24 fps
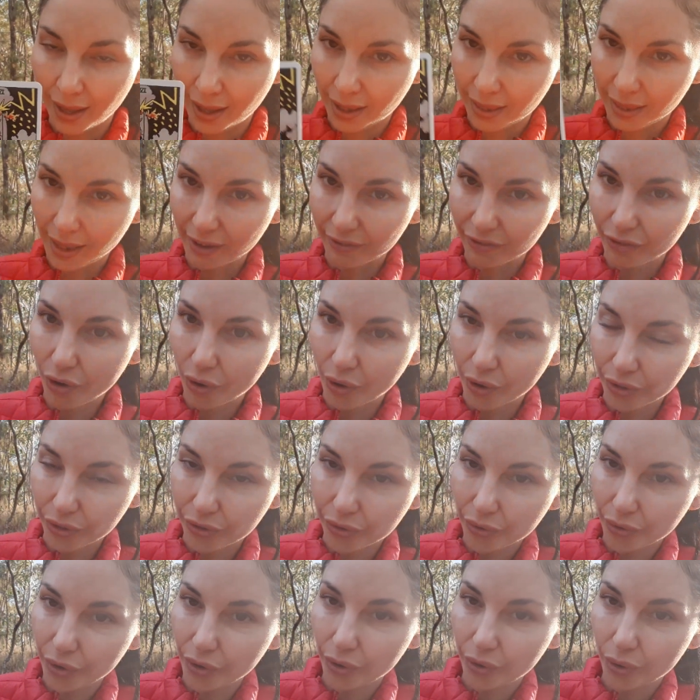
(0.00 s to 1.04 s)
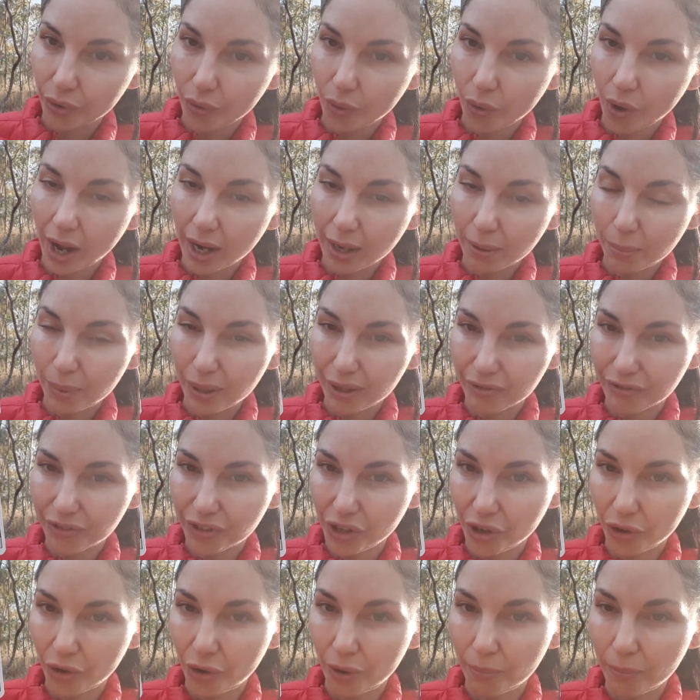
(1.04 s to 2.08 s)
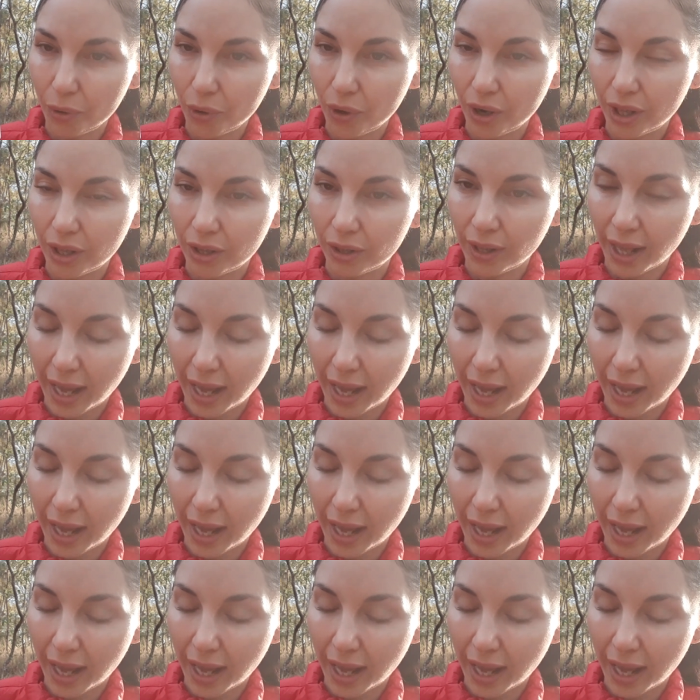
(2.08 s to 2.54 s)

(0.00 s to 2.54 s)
They've gone through quite a bit of turmoil,